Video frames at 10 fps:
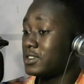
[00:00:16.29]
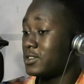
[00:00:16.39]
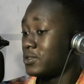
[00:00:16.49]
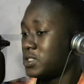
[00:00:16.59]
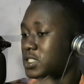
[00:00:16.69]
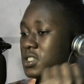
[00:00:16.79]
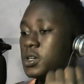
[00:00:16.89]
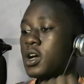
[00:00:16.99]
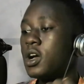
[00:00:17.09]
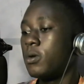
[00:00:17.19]
to see
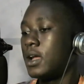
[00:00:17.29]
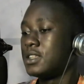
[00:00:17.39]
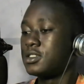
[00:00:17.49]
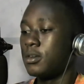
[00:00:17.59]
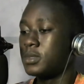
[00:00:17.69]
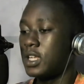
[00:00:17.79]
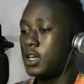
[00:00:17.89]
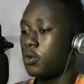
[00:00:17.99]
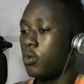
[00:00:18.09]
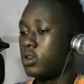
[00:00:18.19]
whether it's something that
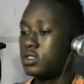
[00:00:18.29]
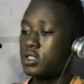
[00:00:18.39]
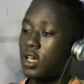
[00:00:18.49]
you want.